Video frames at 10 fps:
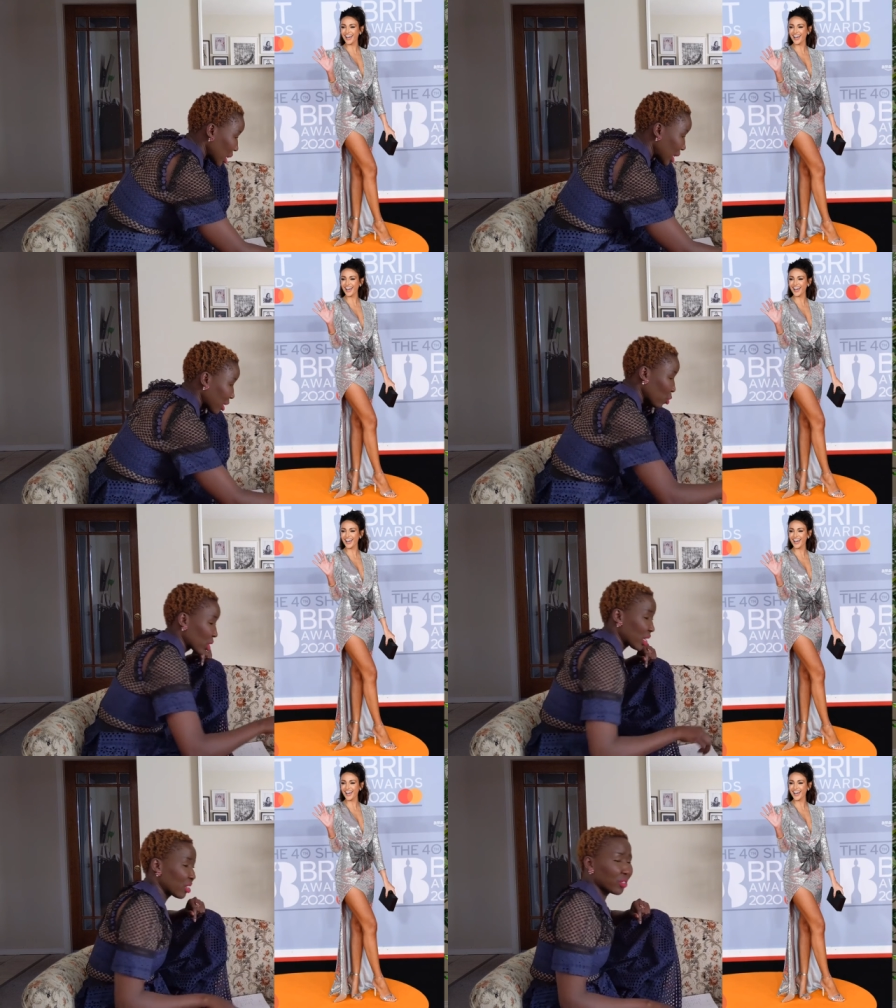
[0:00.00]
Like,
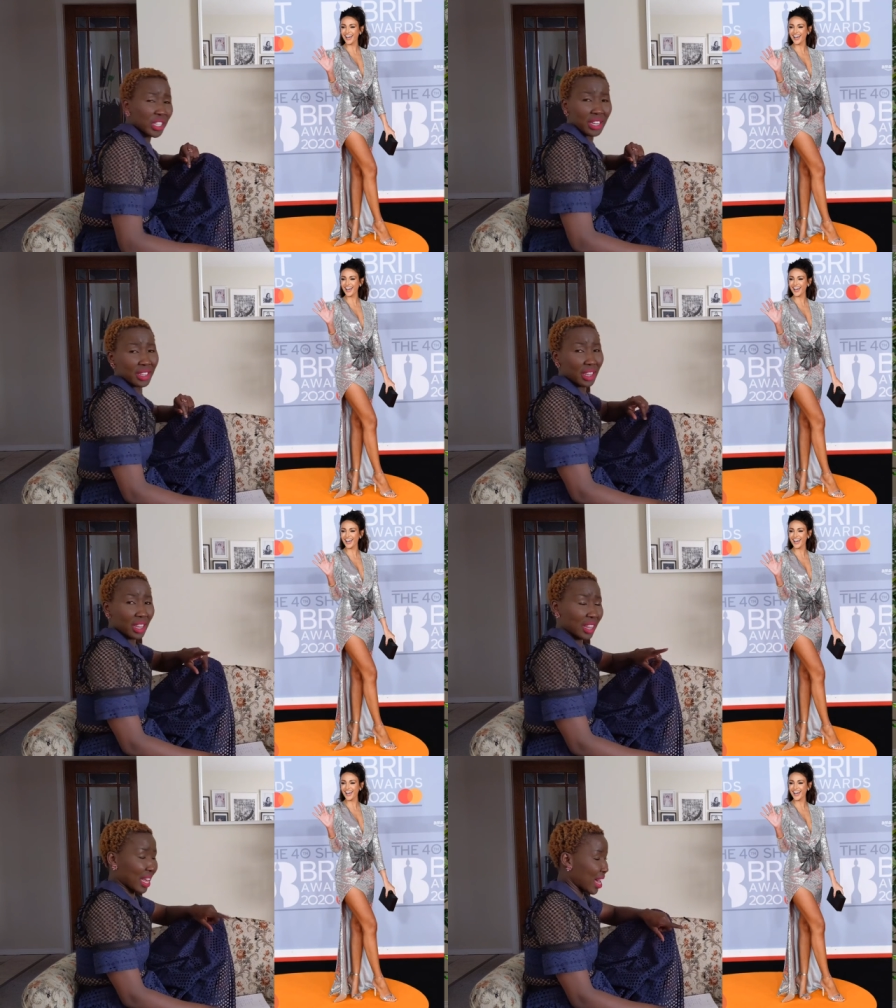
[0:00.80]
we could have done
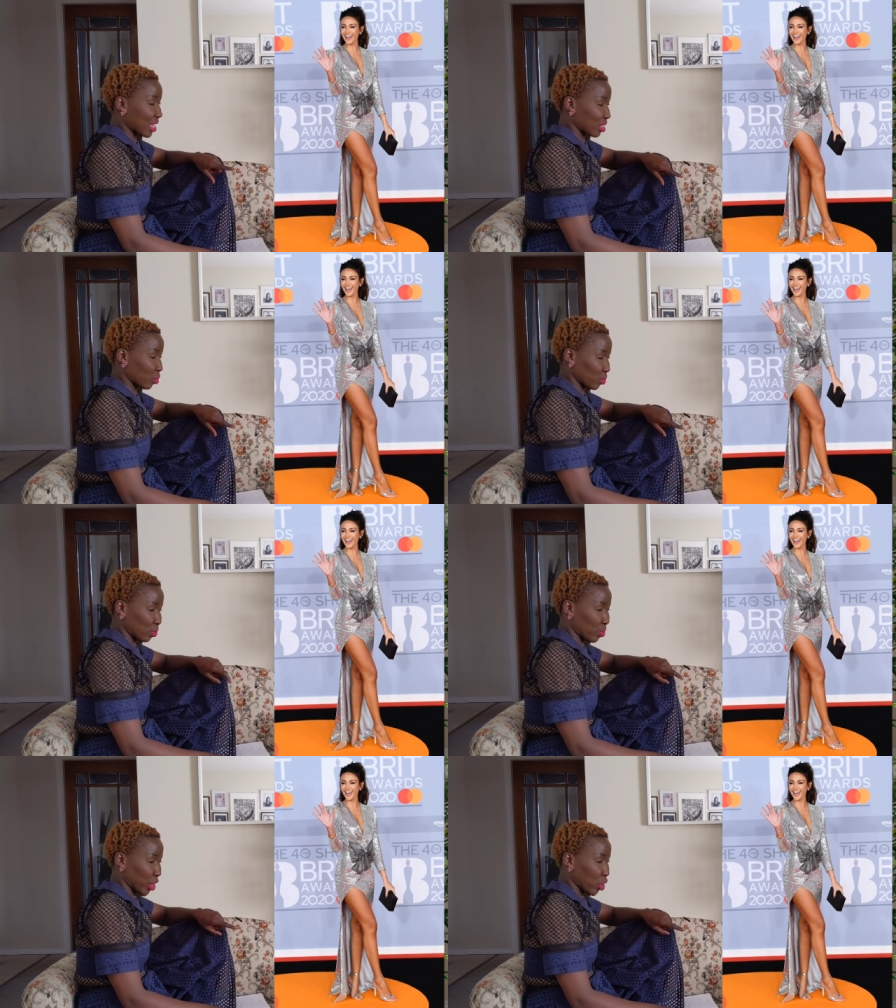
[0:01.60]
that
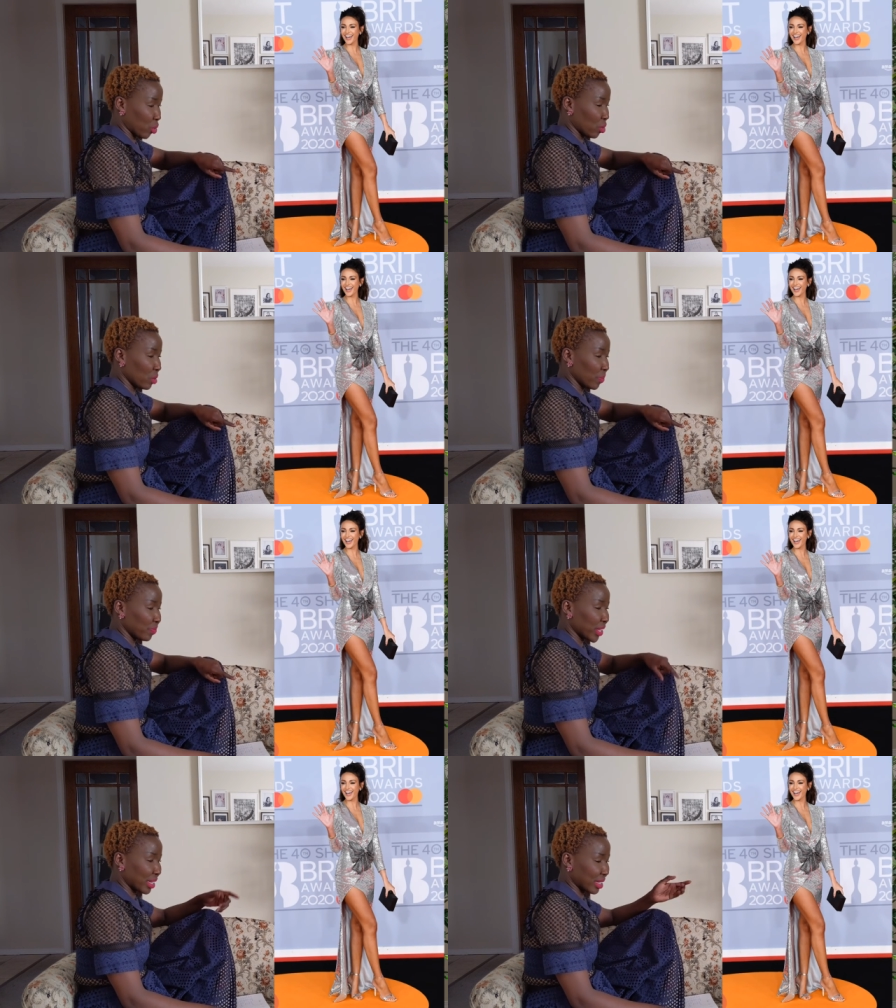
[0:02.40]
bow
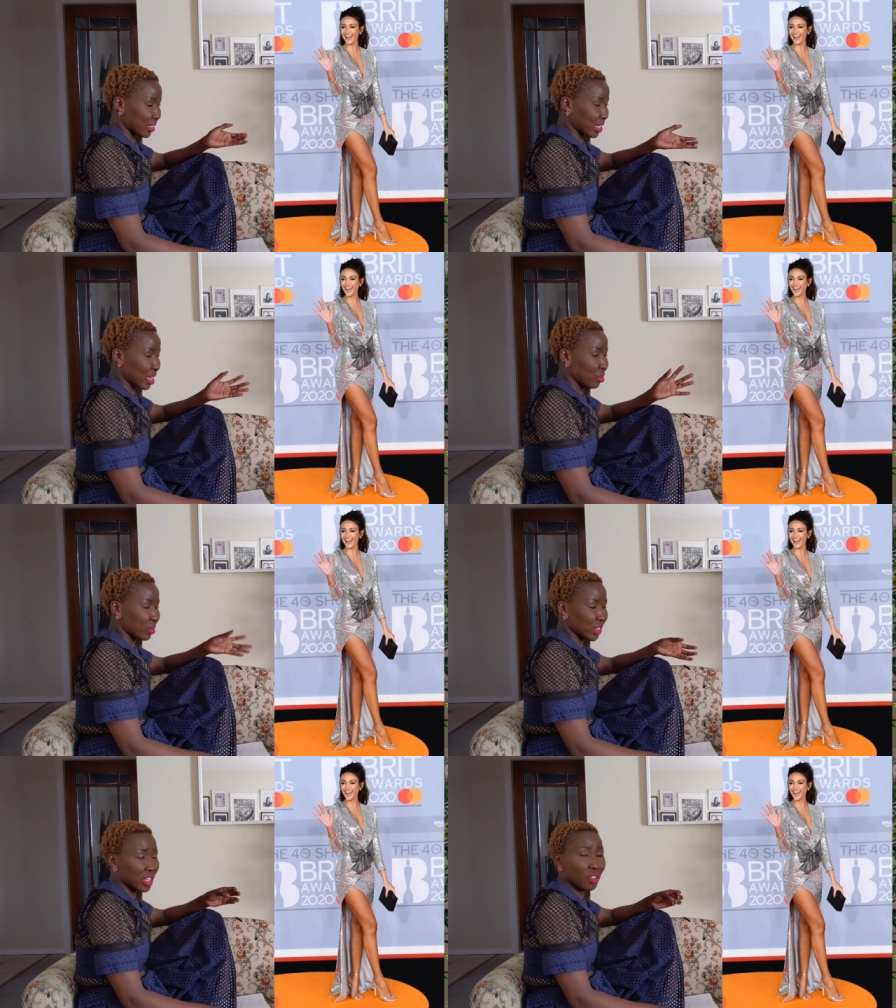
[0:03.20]
in the
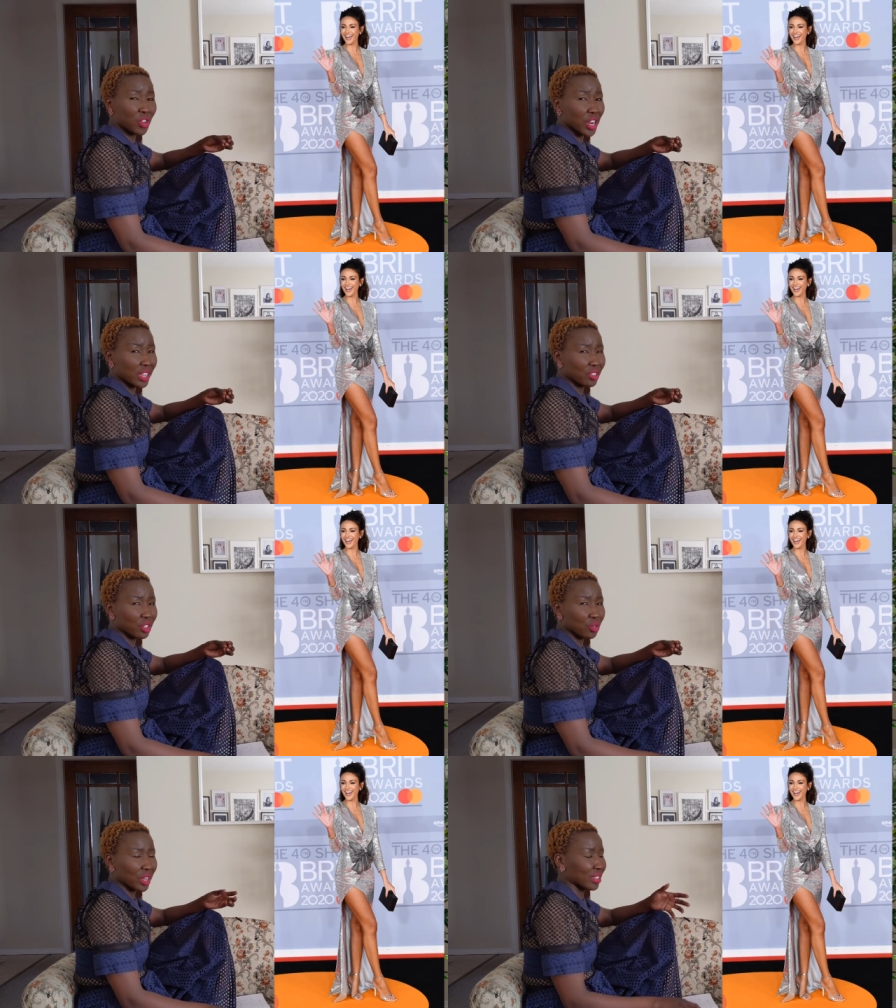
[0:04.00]
same silver as
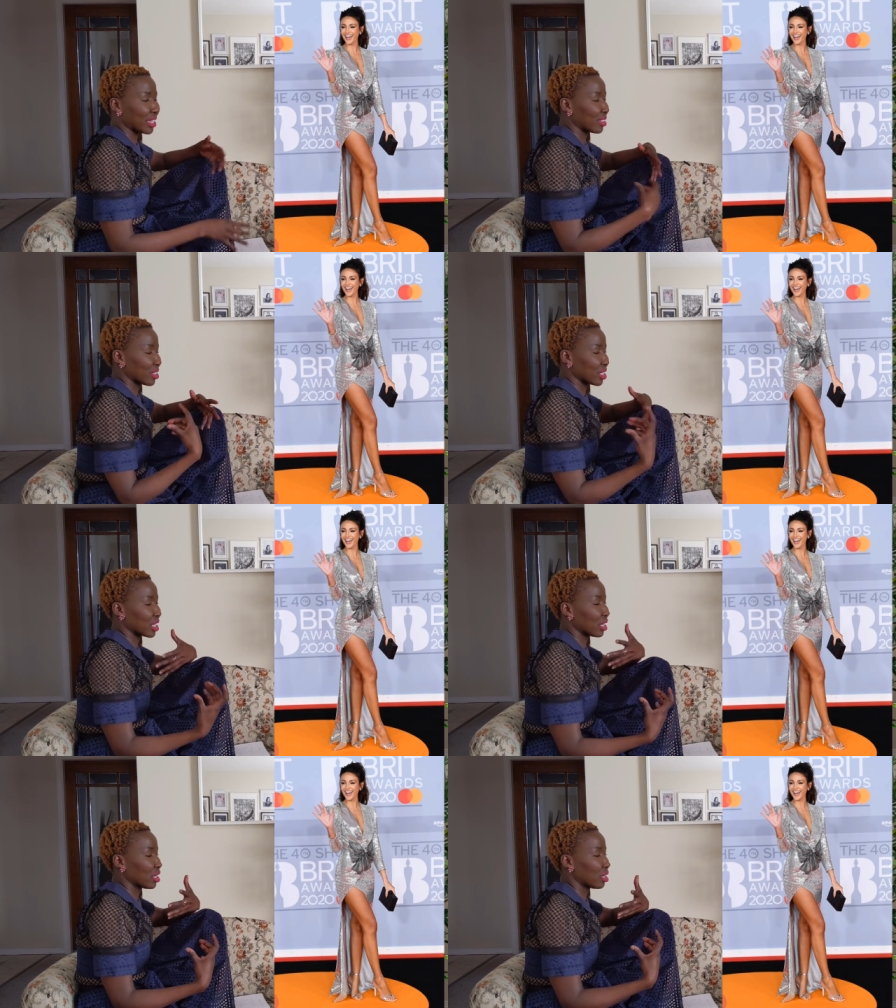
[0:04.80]
the dress and
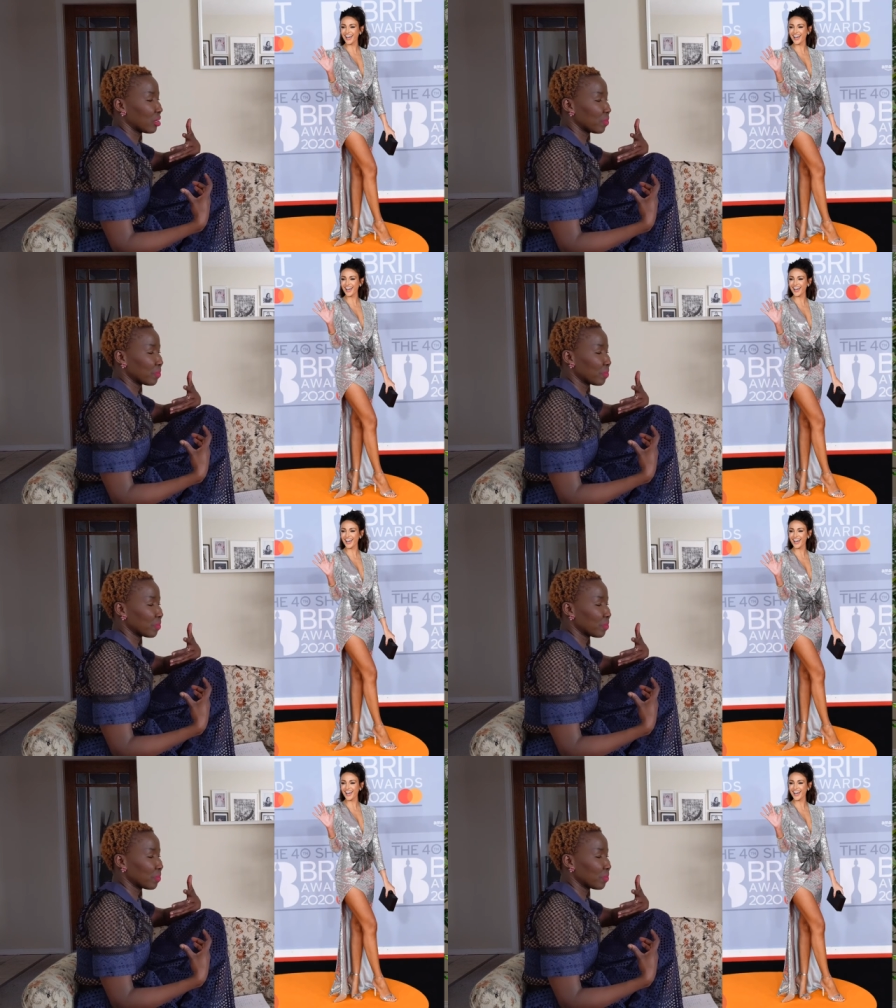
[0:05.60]
still